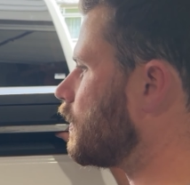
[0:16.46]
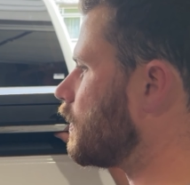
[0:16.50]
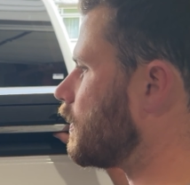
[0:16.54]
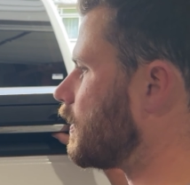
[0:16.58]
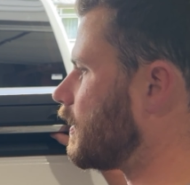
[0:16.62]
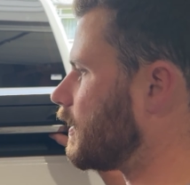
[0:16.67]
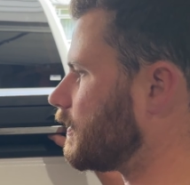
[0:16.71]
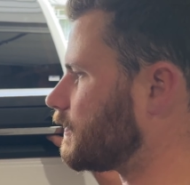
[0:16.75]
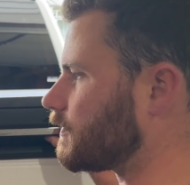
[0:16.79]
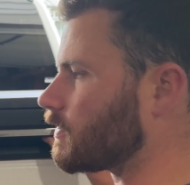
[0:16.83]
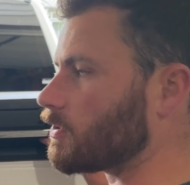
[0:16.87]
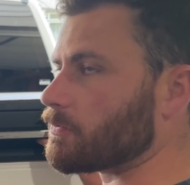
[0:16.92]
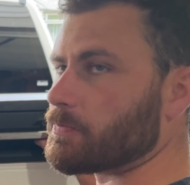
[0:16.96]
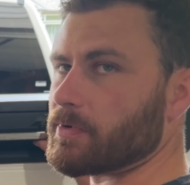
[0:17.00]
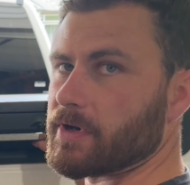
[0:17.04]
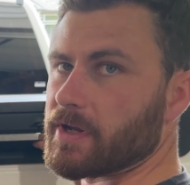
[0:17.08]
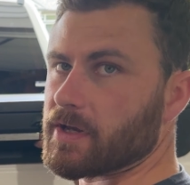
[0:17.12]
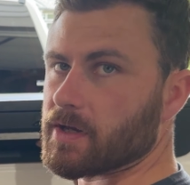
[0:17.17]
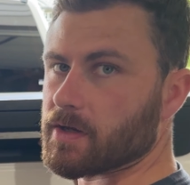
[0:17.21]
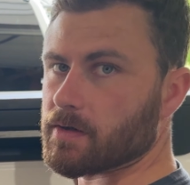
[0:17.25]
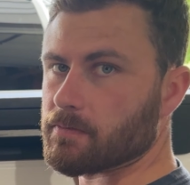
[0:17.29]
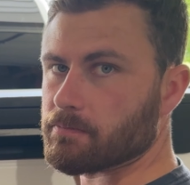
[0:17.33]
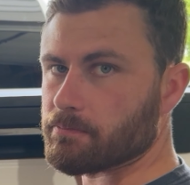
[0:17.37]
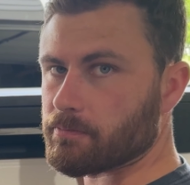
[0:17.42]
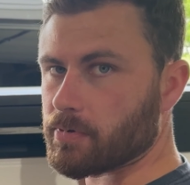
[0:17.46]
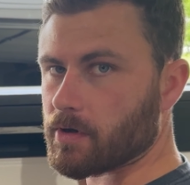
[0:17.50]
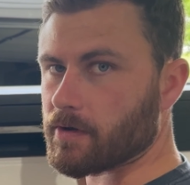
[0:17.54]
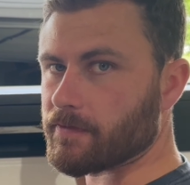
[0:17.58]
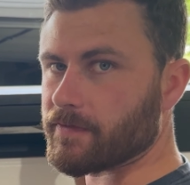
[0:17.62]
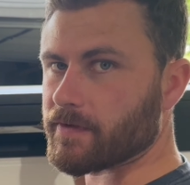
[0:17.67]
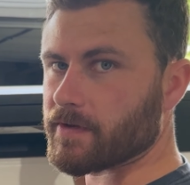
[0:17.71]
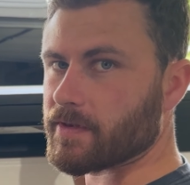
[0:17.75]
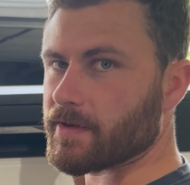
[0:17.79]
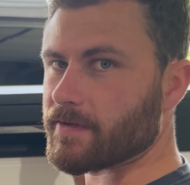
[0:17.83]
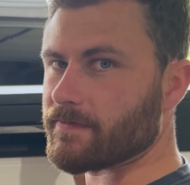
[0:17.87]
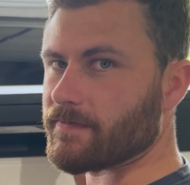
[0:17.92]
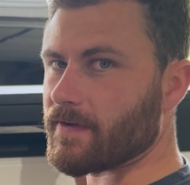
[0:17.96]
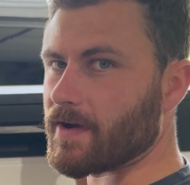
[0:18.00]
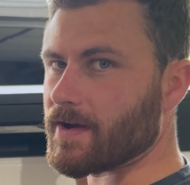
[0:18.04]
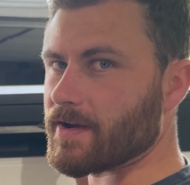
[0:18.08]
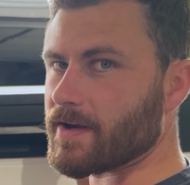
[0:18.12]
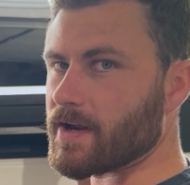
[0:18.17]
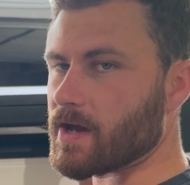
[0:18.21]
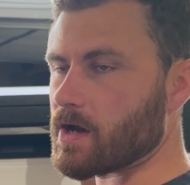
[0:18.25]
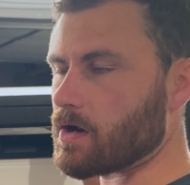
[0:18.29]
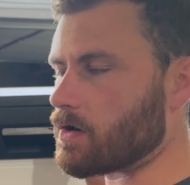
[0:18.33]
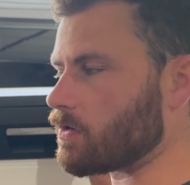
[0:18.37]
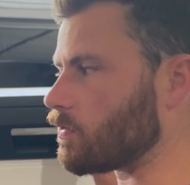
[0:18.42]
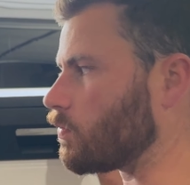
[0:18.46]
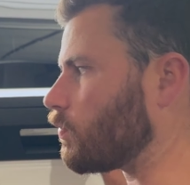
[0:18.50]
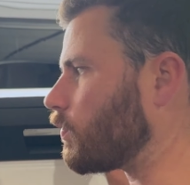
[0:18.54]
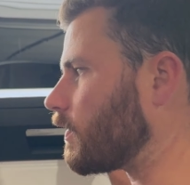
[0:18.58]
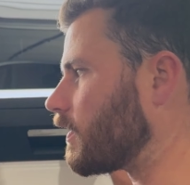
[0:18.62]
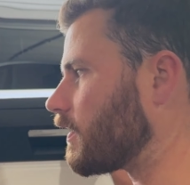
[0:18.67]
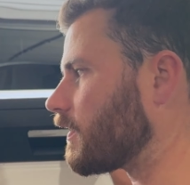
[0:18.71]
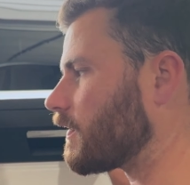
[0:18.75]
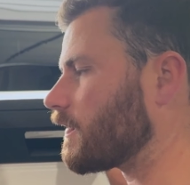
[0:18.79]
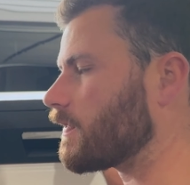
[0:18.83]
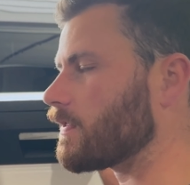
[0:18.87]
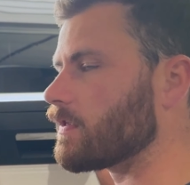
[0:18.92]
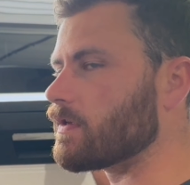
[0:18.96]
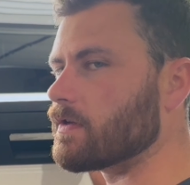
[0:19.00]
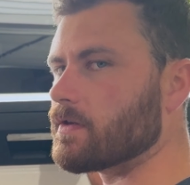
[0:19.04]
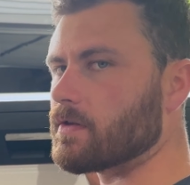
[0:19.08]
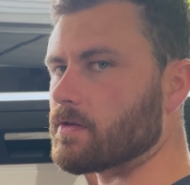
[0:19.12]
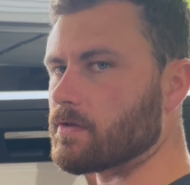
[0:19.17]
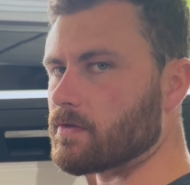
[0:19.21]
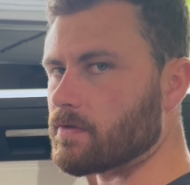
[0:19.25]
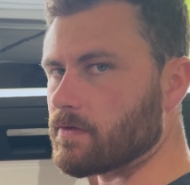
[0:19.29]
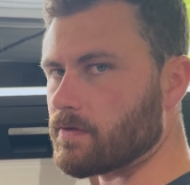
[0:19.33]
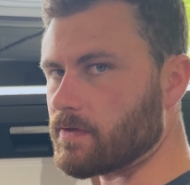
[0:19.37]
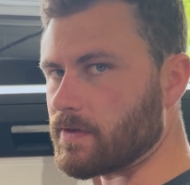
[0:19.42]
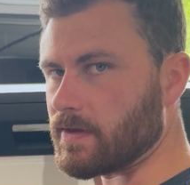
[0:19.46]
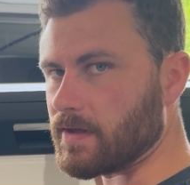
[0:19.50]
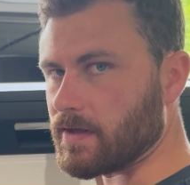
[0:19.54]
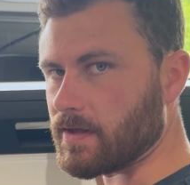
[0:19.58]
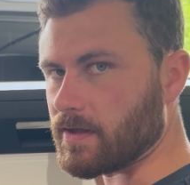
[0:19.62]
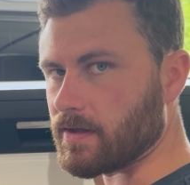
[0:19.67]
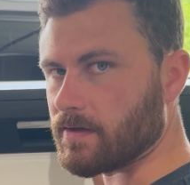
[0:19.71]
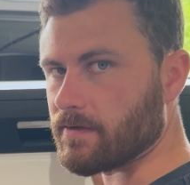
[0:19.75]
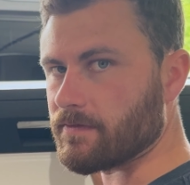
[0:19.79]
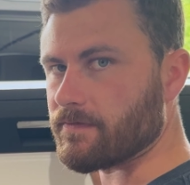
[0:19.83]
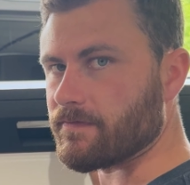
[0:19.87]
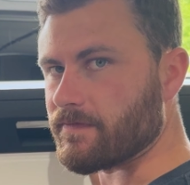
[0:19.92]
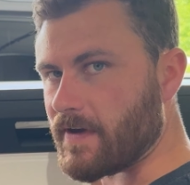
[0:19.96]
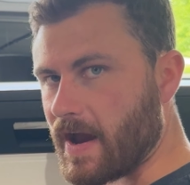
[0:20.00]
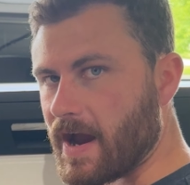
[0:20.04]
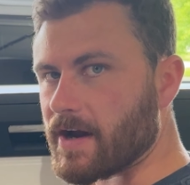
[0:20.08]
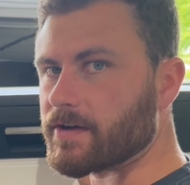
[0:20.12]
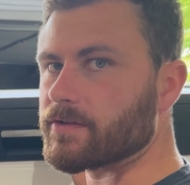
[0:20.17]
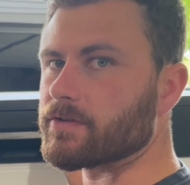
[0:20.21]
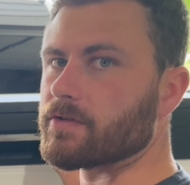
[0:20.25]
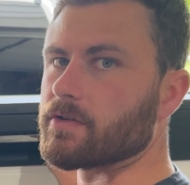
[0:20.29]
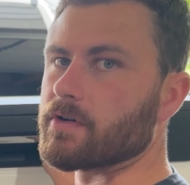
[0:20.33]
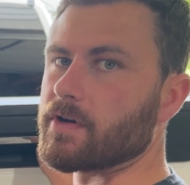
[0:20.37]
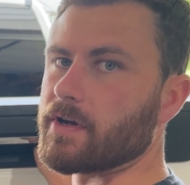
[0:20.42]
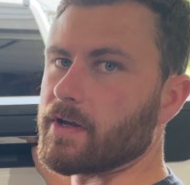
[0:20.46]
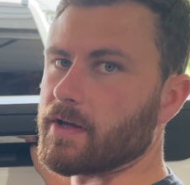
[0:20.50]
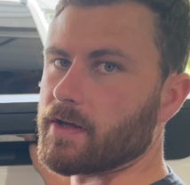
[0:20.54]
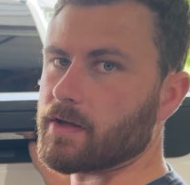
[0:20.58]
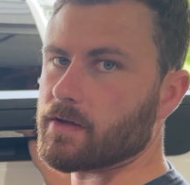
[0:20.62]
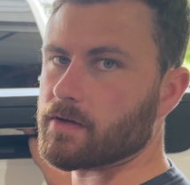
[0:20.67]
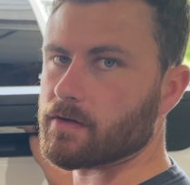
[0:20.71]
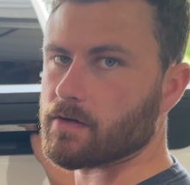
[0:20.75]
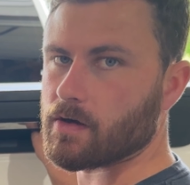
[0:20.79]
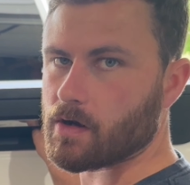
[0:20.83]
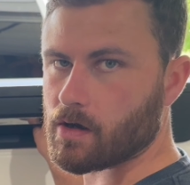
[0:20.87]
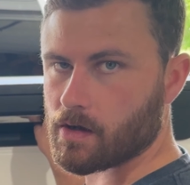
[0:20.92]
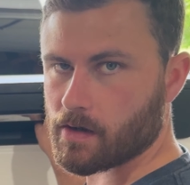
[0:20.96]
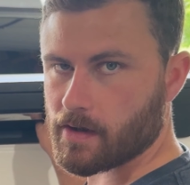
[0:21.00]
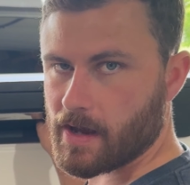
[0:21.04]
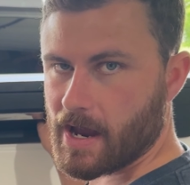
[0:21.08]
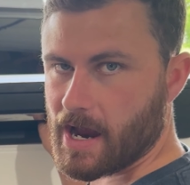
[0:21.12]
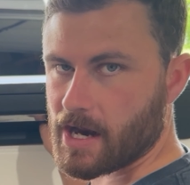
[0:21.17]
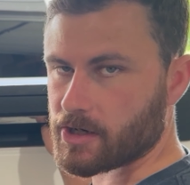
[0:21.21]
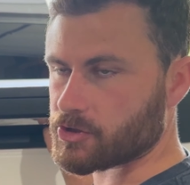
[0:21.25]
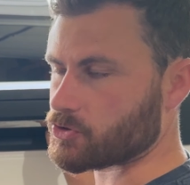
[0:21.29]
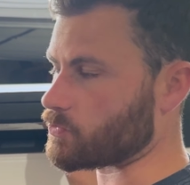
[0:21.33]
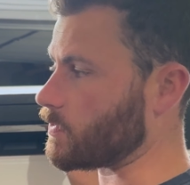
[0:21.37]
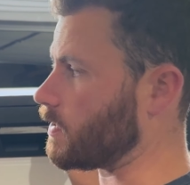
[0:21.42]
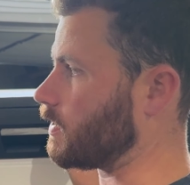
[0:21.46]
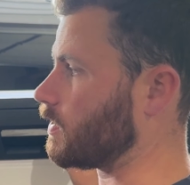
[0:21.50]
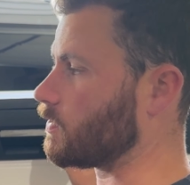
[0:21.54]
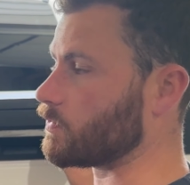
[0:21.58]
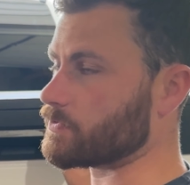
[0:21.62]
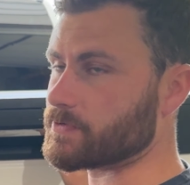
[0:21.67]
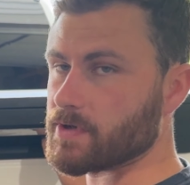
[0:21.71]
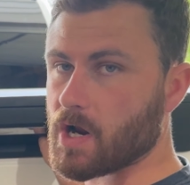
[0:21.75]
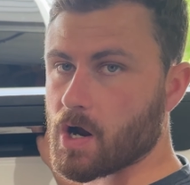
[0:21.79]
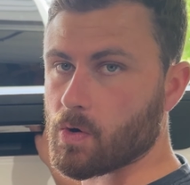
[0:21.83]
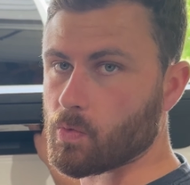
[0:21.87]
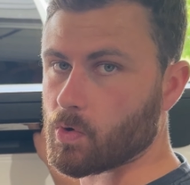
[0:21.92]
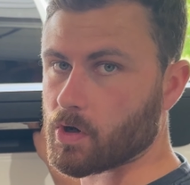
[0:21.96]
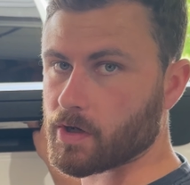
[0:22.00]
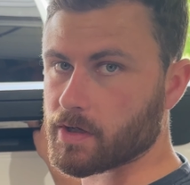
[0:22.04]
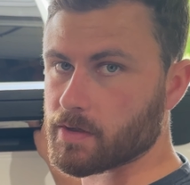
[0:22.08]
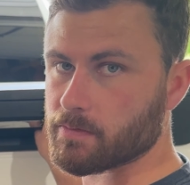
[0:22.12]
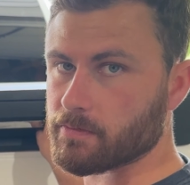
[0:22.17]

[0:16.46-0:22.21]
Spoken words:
it's opening perfectly fine now with the factory actuator. It was not working